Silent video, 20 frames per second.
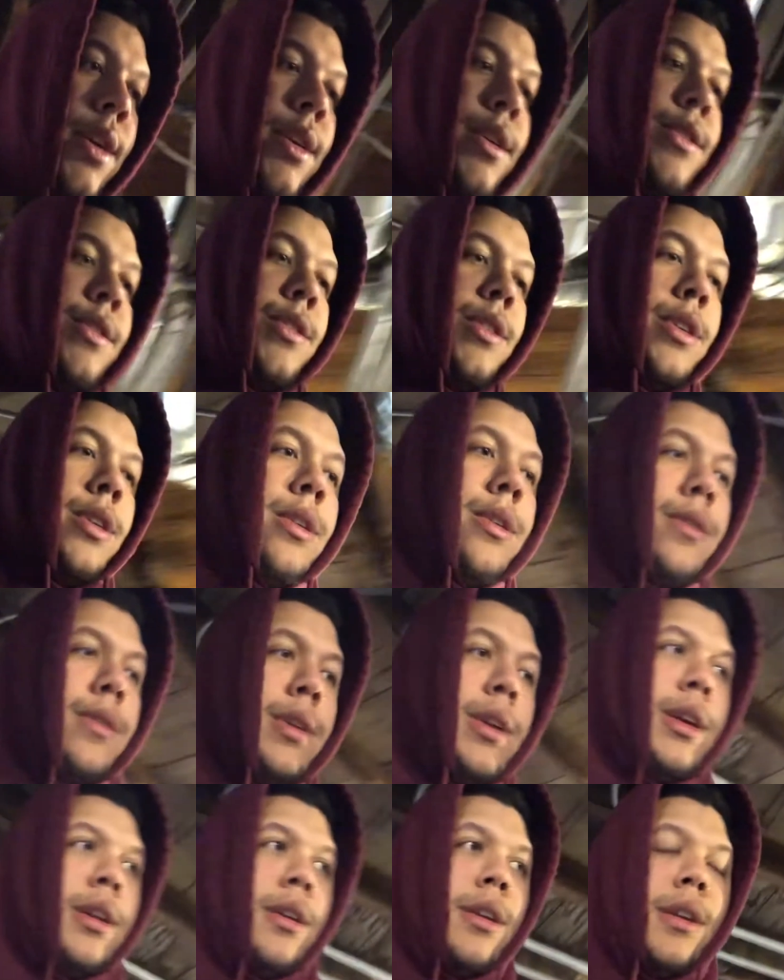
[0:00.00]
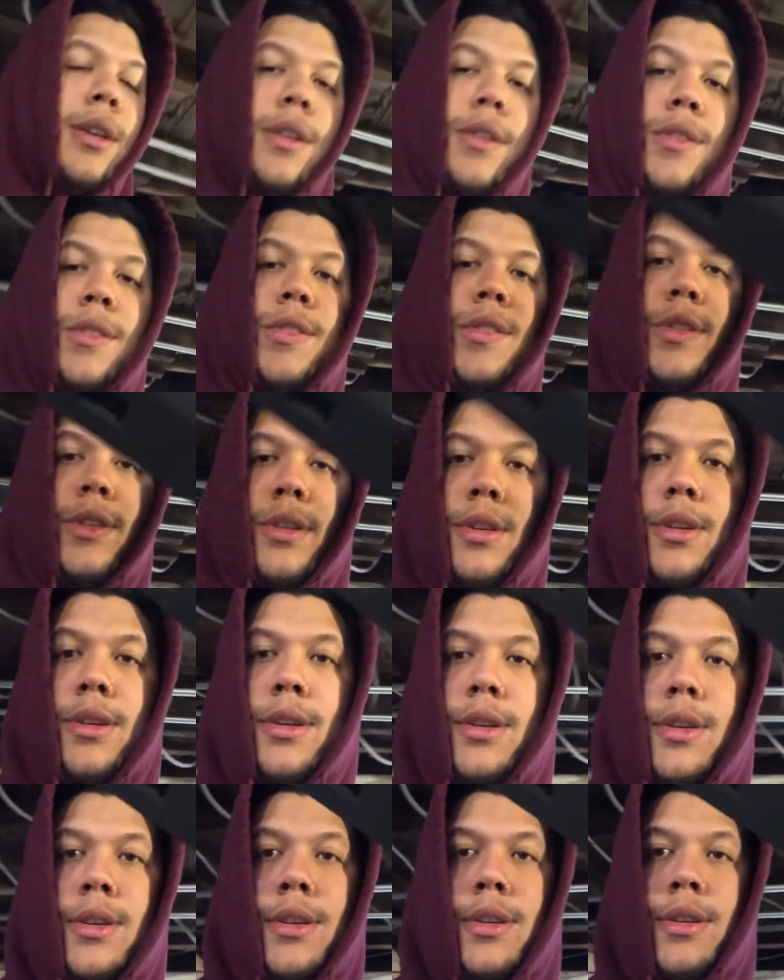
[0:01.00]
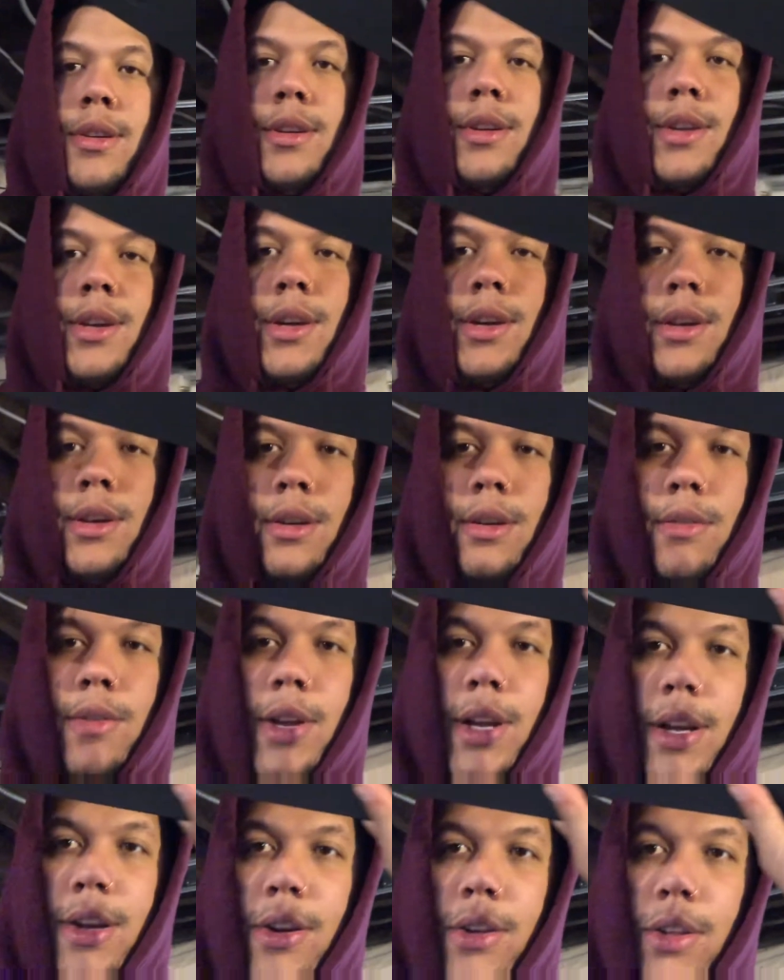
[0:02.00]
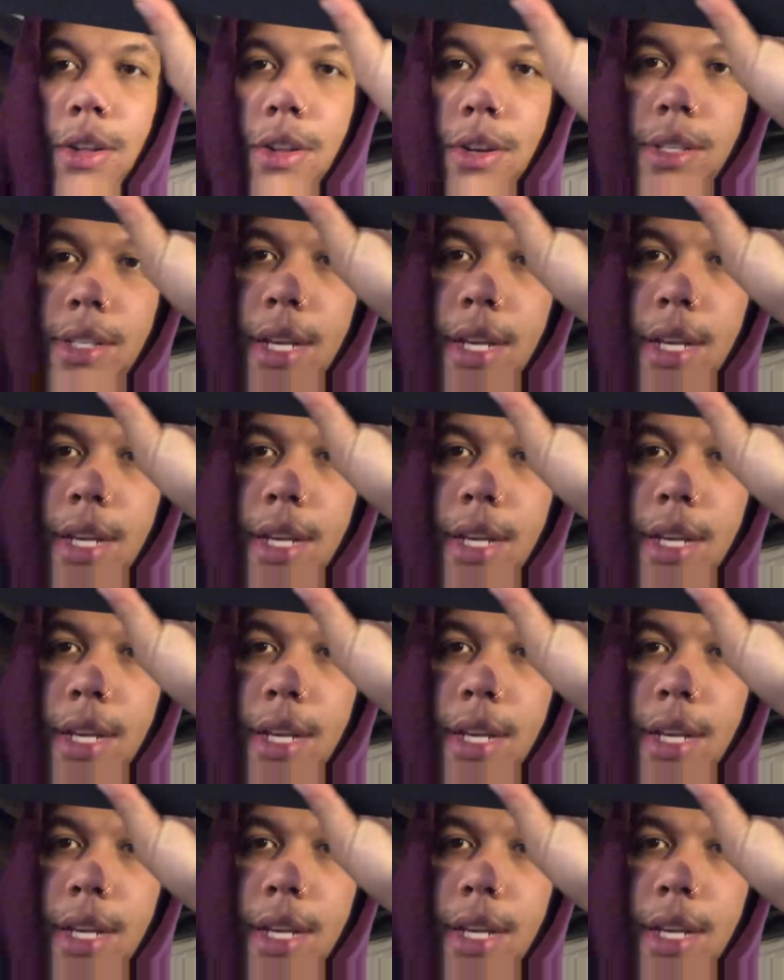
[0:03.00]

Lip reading: So here is what it currently looks like